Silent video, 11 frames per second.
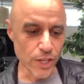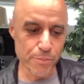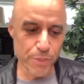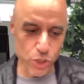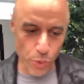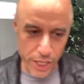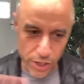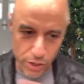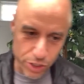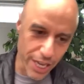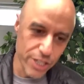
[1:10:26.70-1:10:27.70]
between
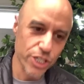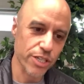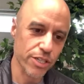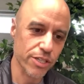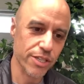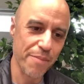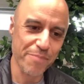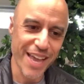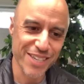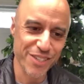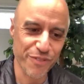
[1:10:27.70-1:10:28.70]
those tensions that
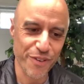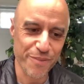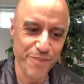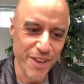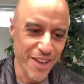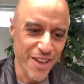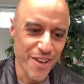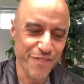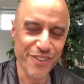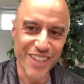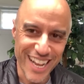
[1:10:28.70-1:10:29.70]
makes for
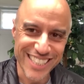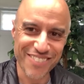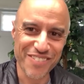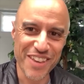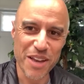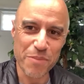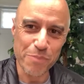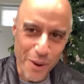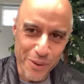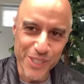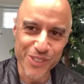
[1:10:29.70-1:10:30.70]
philosophy and
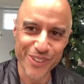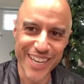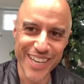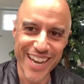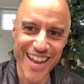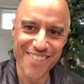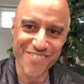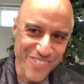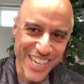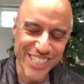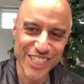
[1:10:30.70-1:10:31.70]
poetry and
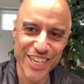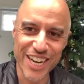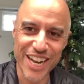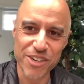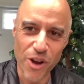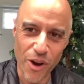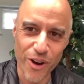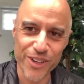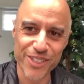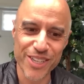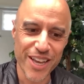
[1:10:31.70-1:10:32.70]
fiction and
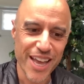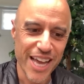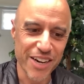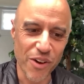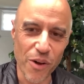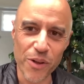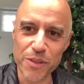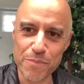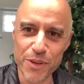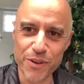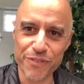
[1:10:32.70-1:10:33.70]
art and all the
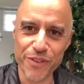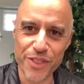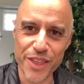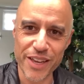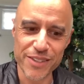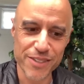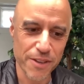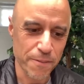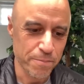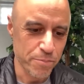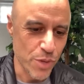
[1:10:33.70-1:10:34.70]
beautiful things
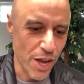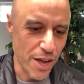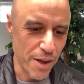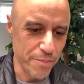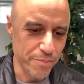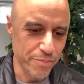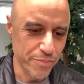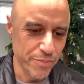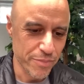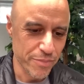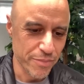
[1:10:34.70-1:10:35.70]

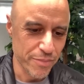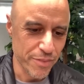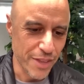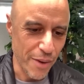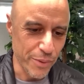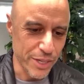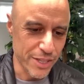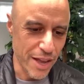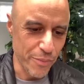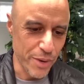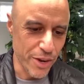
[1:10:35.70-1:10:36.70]
that
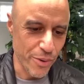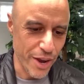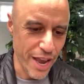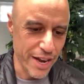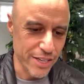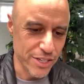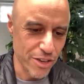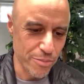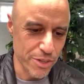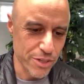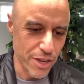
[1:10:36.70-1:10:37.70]
we create as
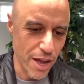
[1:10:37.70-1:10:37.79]
humans.